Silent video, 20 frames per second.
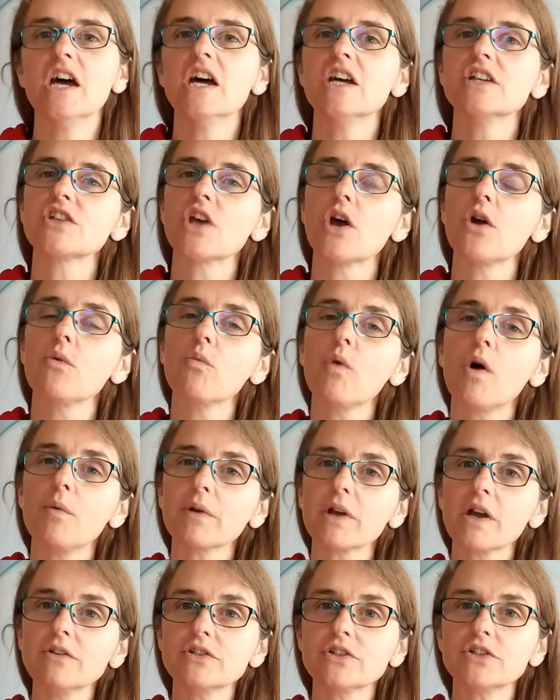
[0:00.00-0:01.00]
So what we're
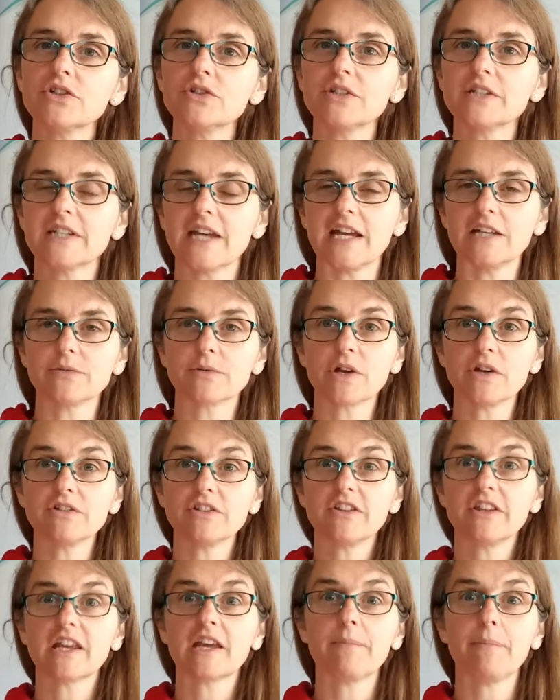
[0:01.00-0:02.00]
going to do today is we're going to
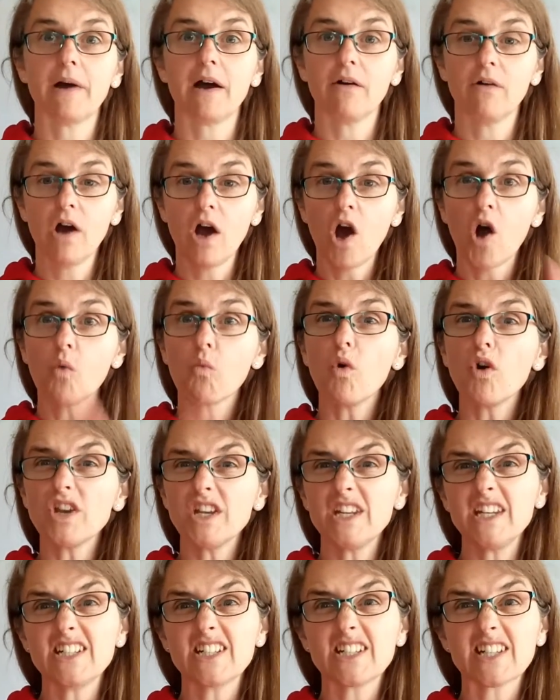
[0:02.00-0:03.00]
think about what you
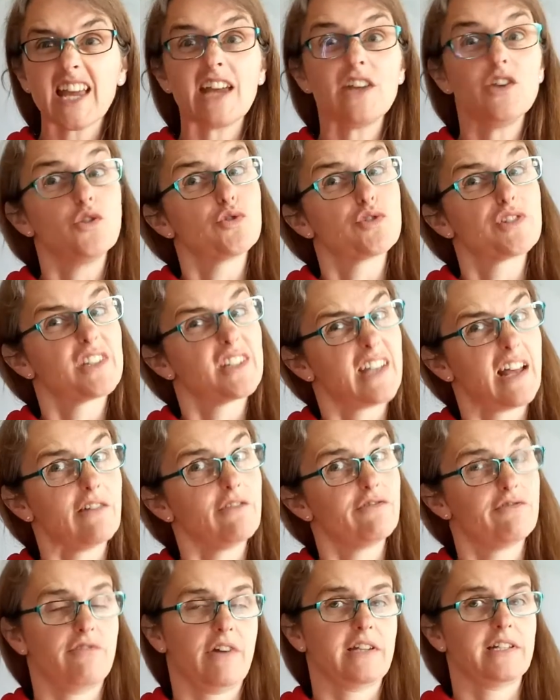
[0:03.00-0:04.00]
need to get
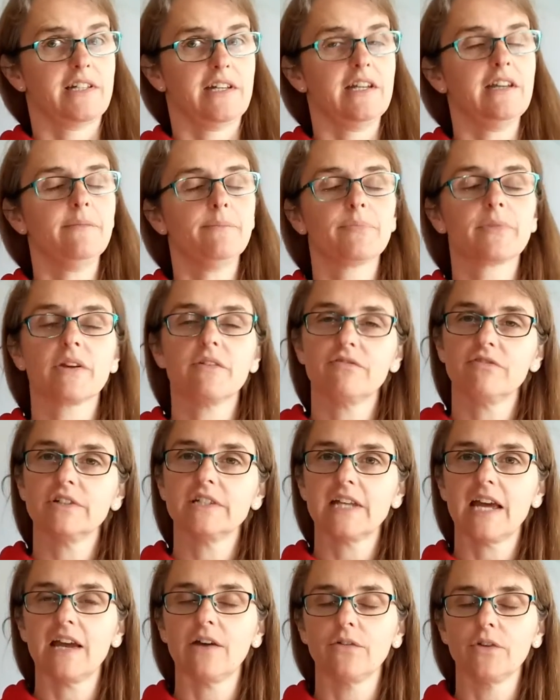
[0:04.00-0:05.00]
yourself ready for a
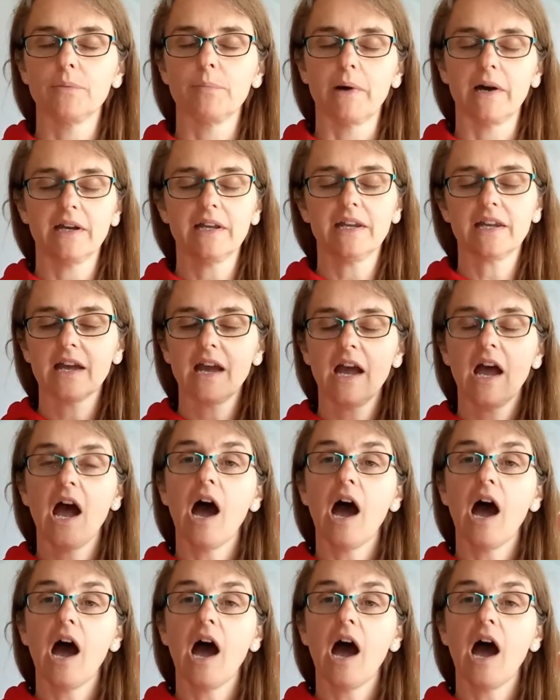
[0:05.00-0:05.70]
day on the bike,